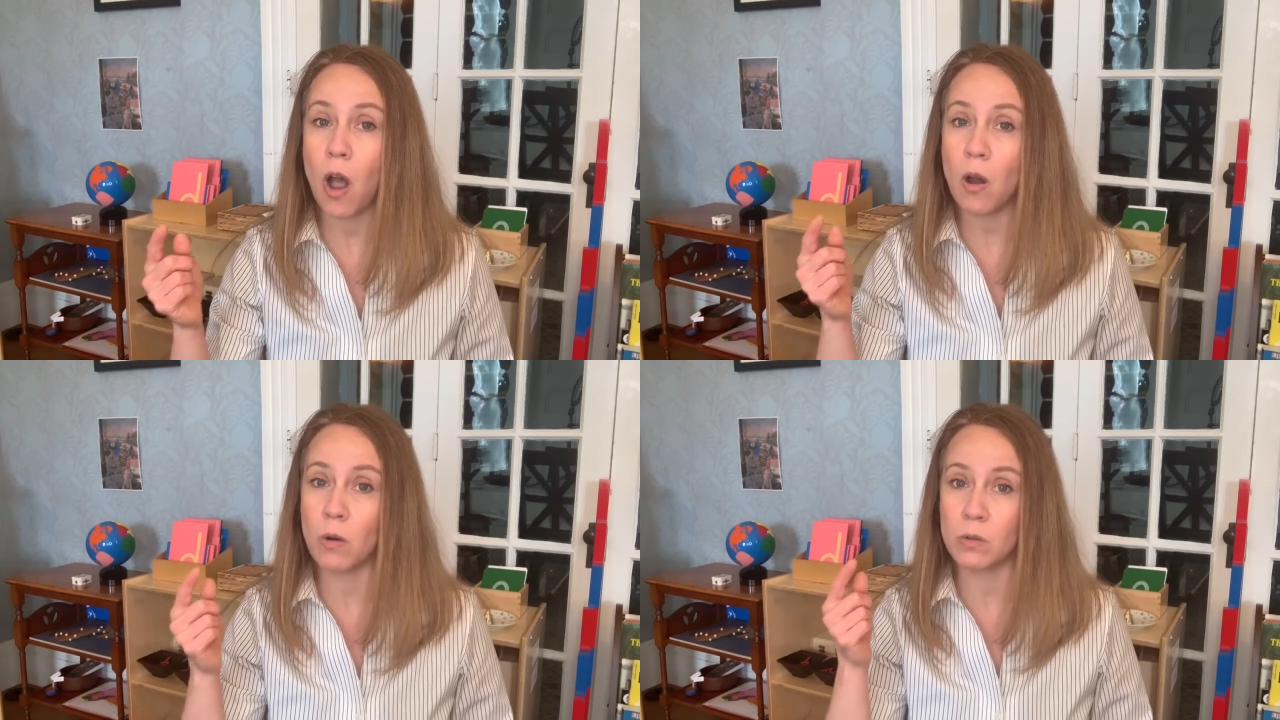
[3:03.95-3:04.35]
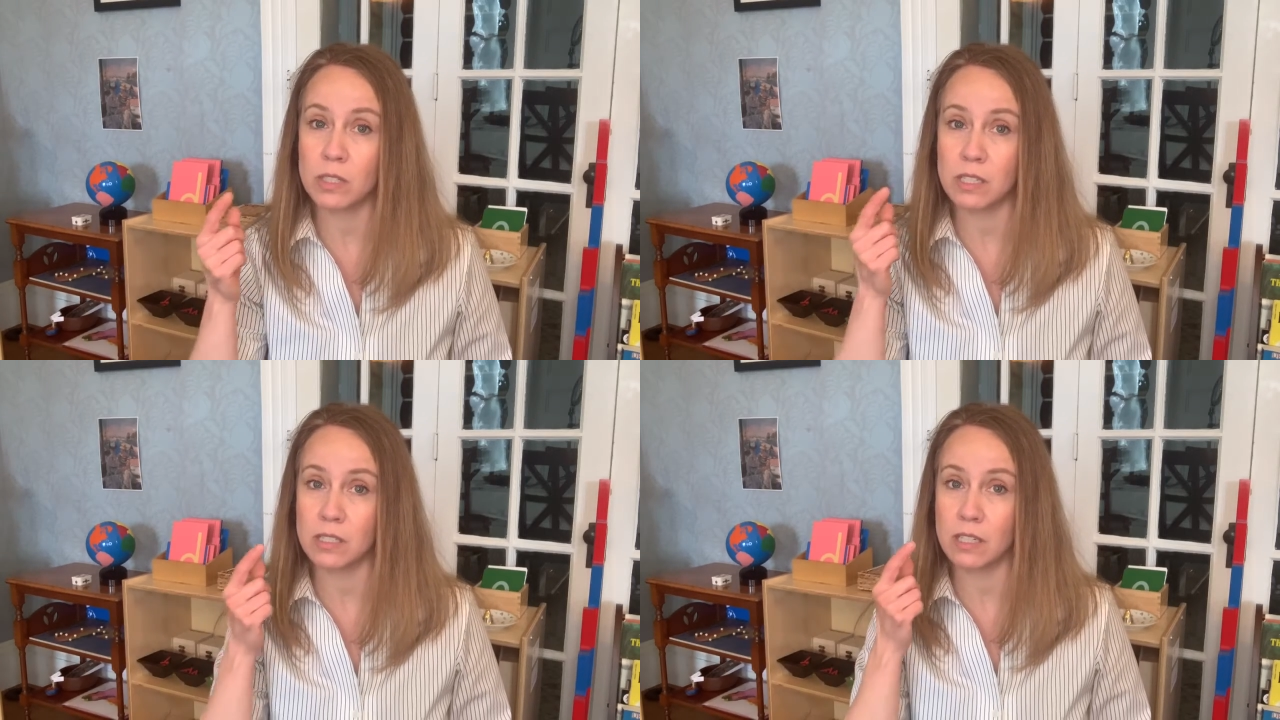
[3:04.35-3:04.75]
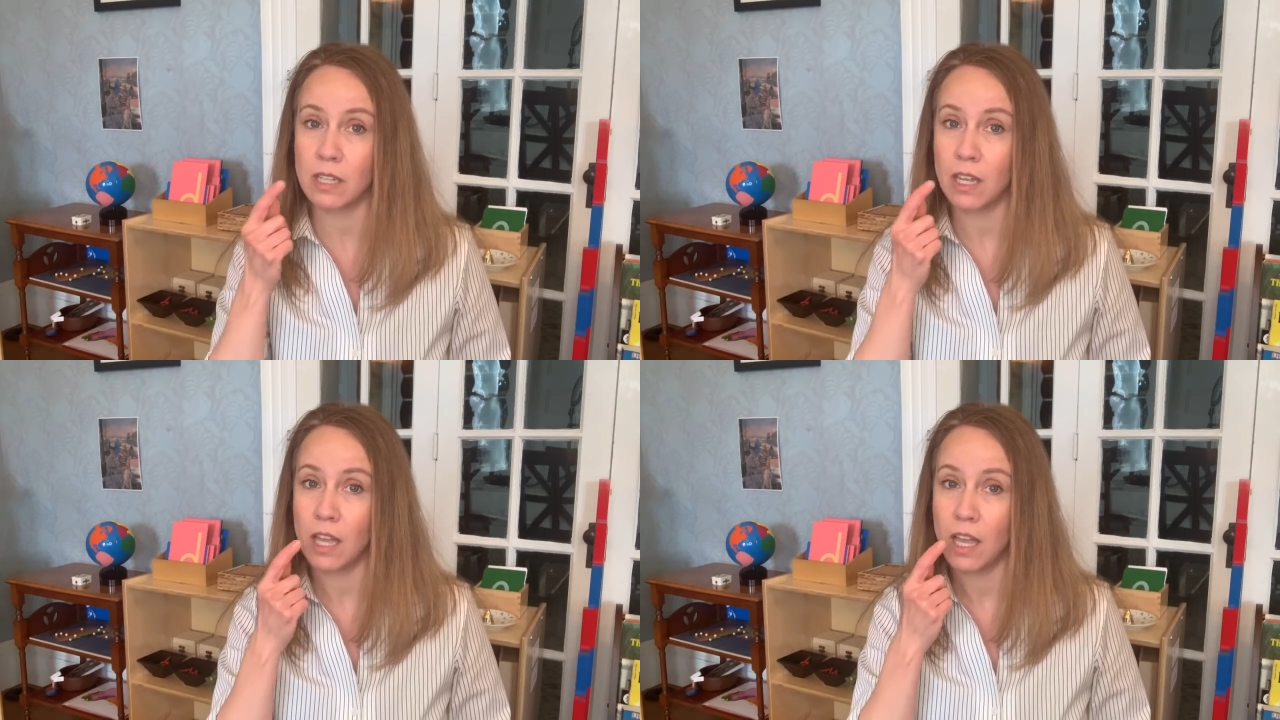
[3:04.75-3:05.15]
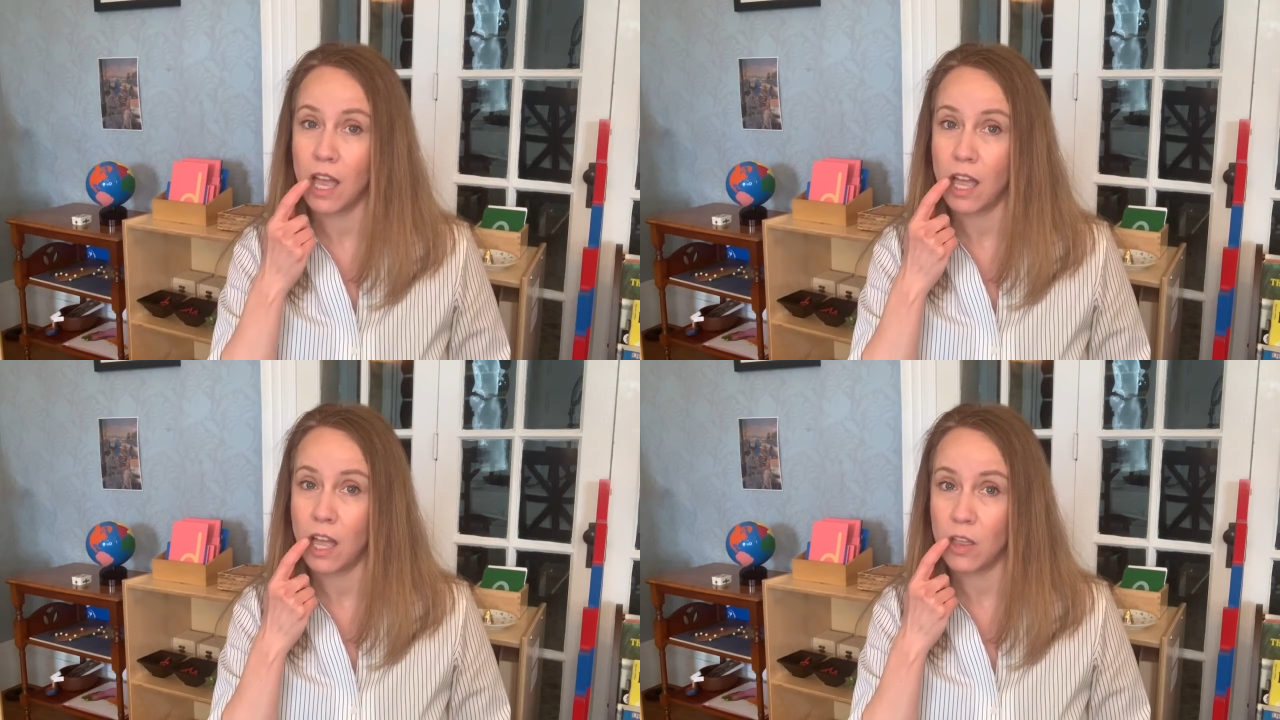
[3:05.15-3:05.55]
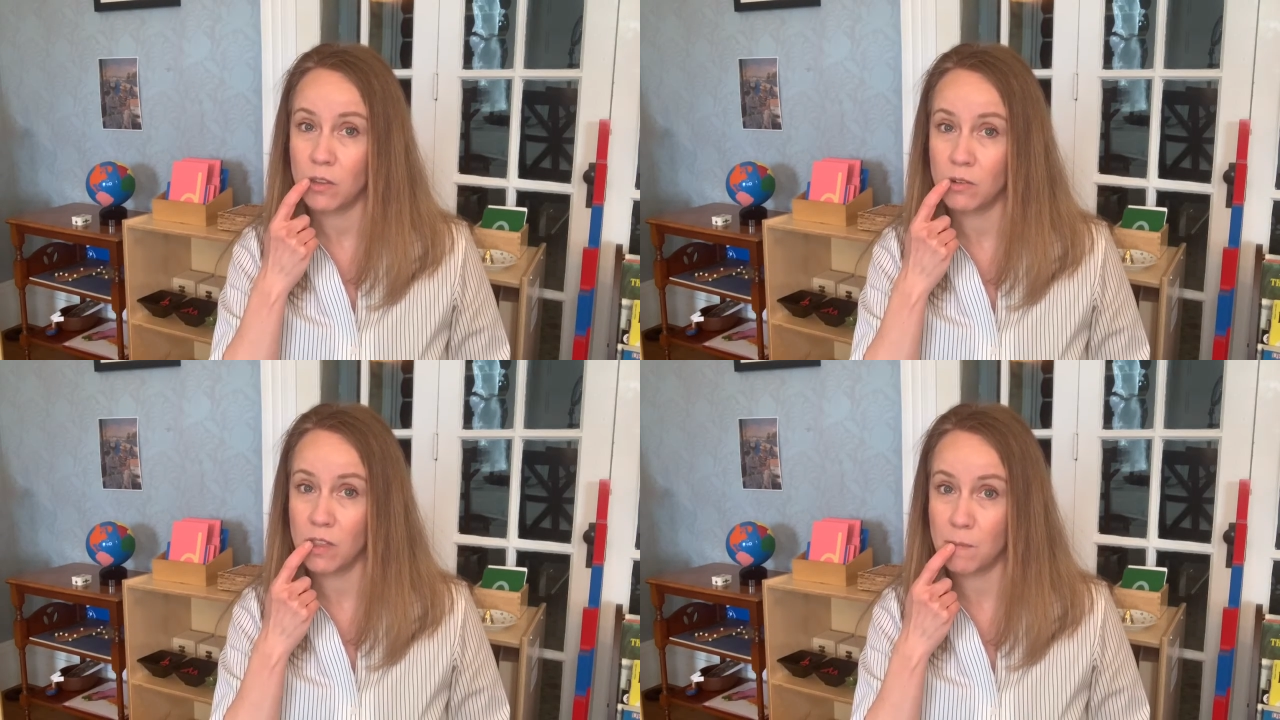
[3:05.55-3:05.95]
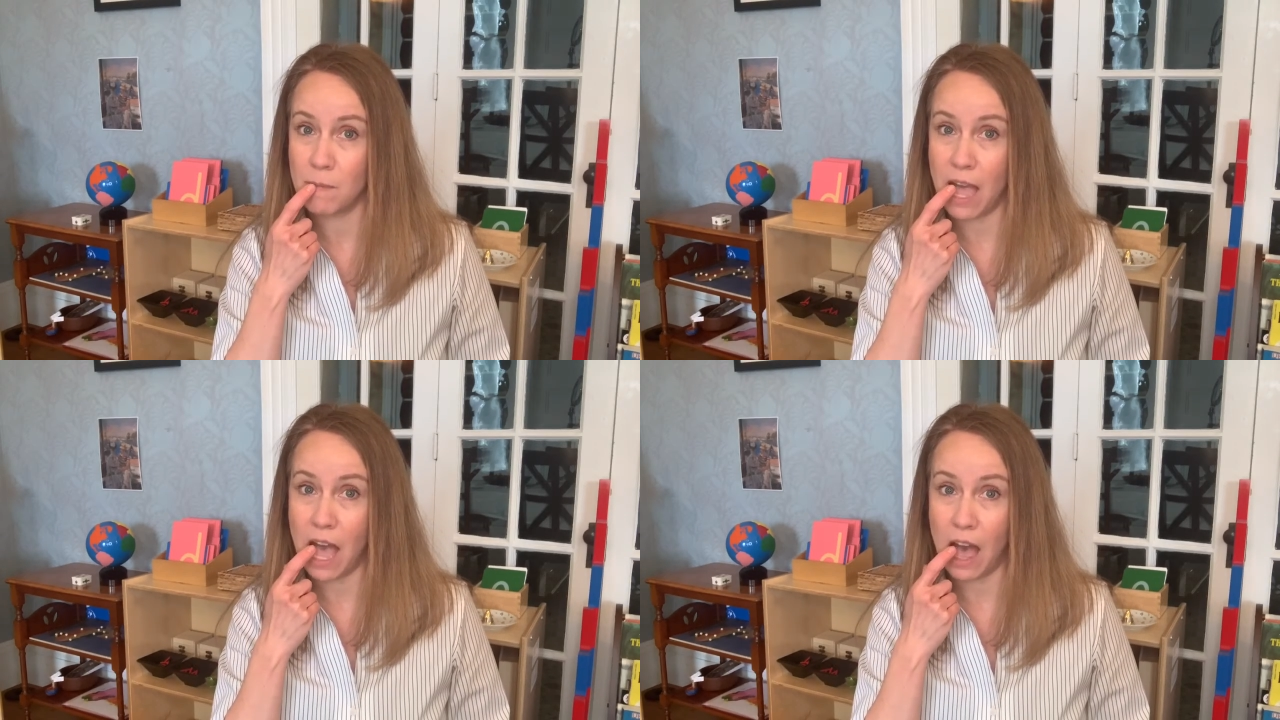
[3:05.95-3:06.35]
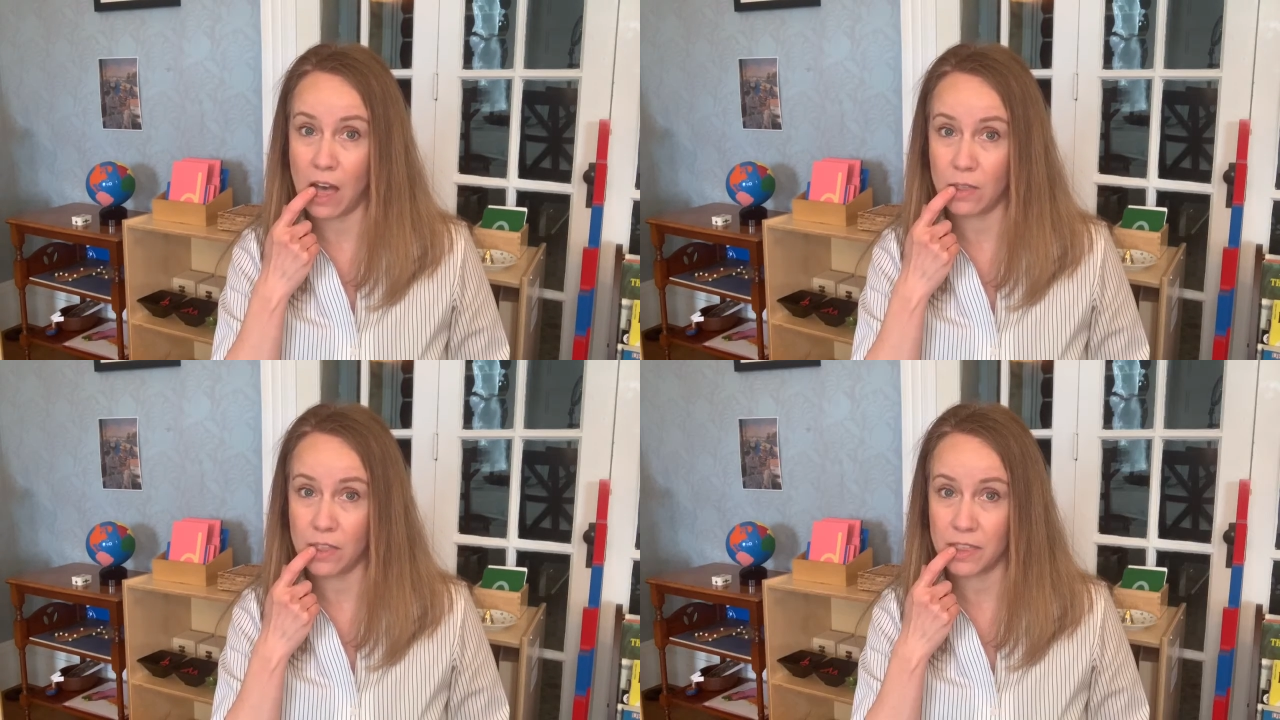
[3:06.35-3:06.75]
host through the mouth,